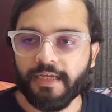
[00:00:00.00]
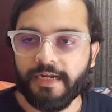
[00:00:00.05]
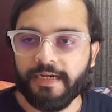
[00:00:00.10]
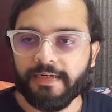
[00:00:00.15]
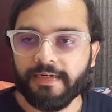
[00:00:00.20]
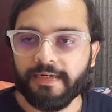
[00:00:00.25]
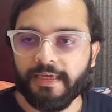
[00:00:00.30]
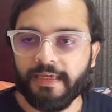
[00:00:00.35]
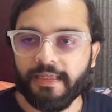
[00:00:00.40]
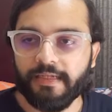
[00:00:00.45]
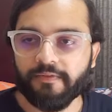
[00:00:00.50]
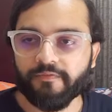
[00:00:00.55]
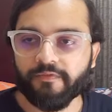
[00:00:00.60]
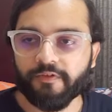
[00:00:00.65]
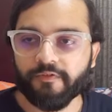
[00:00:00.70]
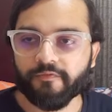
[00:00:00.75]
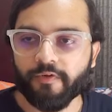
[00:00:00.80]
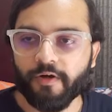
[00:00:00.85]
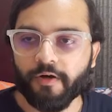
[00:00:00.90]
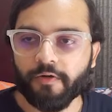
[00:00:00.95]
and L we
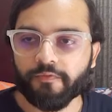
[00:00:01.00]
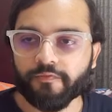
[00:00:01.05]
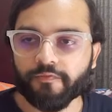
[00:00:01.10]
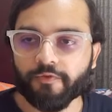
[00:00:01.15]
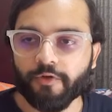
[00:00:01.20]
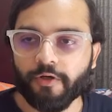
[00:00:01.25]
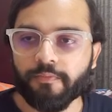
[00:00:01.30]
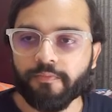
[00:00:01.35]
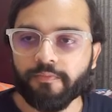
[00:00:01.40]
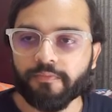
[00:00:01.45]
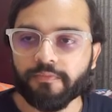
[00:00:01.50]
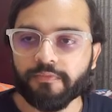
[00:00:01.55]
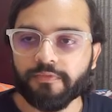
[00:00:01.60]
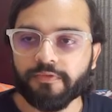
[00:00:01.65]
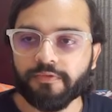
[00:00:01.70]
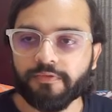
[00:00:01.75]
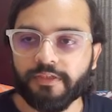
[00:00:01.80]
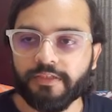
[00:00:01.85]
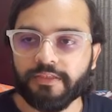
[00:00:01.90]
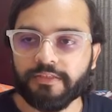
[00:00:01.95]
found from
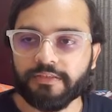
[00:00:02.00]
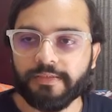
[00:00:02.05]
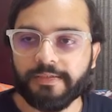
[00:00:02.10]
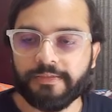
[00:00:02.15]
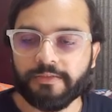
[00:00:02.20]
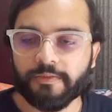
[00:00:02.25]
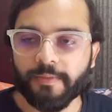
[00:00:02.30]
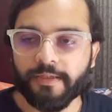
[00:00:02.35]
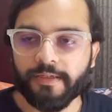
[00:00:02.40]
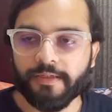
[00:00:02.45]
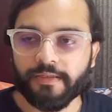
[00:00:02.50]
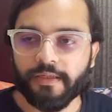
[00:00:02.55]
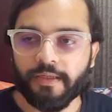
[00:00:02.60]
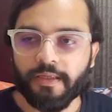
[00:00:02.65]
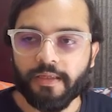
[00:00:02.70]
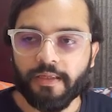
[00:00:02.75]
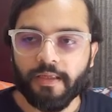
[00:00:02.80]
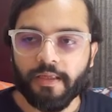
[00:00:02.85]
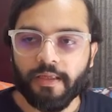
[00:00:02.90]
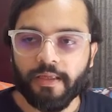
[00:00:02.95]
this statement.
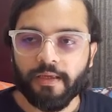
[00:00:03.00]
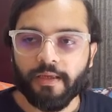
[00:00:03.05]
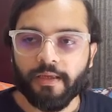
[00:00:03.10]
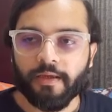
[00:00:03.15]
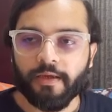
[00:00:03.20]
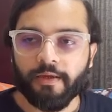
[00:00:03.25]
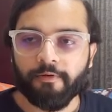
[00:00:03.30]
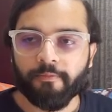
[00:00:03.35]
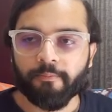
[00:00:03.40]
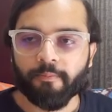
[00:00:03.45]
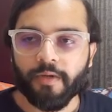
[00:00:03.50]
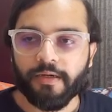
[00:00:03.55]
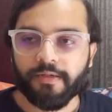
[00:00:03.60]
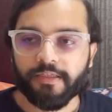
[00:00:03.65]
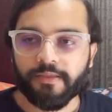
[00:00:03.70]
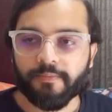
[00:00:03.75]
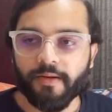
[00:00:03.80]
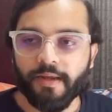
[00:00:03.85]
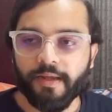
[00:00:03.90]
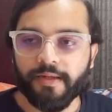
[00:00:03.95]

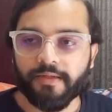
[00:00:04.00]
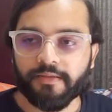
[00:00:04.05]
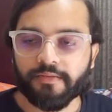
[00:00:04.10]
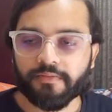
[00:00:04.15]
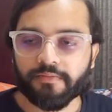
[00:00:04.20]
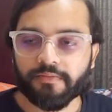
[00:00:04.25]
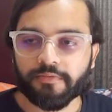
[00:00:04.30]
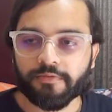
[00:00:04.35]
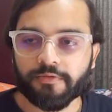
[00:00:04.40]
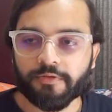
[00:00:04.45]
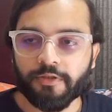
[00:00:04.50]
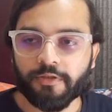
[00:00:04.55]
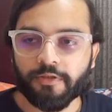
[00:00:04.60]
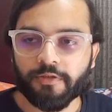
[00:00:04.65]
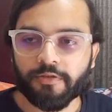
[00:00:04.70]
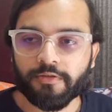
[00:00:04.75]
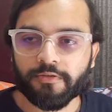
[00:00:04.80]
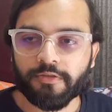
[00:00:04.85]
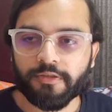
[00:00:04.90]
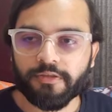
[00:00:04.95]
Multiplying
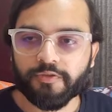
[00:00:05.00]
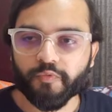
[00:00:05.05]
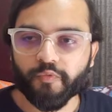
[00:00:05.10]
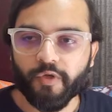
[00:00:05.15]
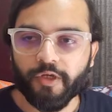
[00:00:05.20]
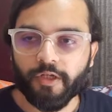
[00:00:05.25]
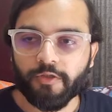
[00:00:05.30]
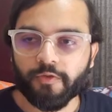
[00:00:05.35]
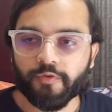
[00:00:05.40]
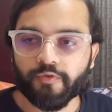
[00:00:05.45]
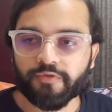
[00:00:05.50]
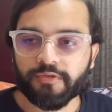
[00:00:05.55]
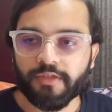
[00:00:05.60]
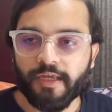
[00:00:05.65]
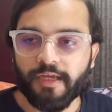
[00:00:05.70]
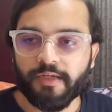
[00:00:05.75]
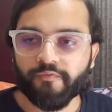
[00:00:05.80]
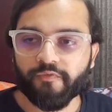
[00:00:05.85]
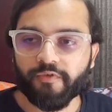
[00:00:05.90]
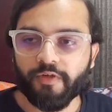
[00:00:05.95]
these values,
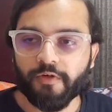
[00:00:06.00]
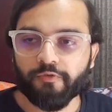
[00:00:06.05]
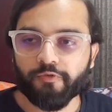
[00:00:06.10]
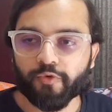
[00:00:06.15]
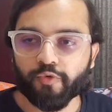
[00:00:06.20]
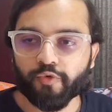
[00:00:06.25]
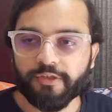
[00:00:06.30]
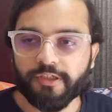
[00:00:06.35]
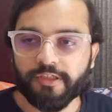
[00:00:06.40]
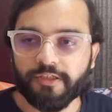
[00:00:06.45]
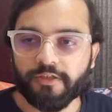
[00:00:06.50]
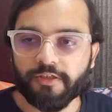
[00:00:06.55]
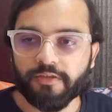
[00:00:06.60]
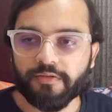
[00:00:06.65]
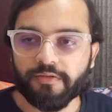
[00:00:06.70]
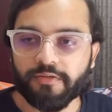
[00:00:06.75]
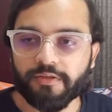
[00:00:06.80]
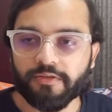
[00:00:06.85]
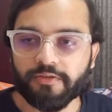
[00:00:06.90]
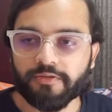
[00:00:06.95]
and we have to return
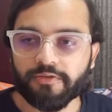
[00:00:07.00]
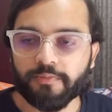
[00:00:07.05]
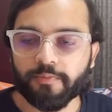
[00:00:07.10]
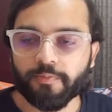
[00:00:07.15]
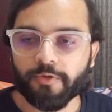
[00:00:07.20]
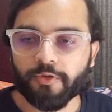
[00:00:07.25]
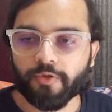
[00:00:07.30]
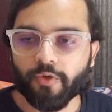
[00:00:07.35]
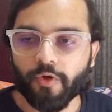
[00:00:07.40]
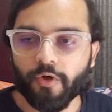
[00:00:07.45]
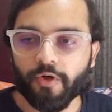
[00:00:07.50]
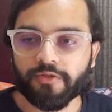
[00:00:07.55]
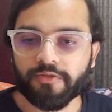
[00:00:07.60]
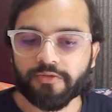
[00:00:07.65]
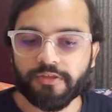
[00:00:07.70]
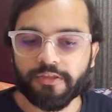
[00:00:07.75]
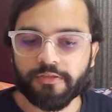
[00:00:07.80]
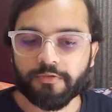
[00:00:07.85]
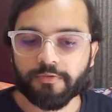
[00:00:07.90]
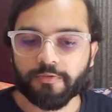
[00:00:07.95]
this because
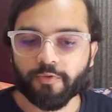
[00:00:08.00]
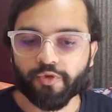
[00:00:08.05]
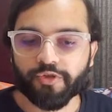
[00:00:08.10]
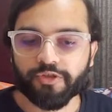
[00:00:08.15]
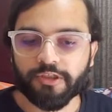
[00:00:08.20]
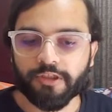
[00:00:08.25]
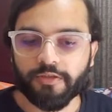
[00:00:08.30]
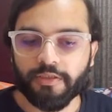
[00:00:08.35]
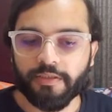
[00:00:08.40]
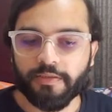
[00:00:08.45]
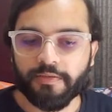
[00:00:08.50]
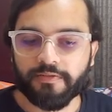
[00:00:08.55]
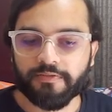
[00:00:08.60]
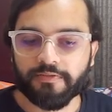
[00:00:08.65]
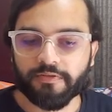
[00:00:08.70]
in question it is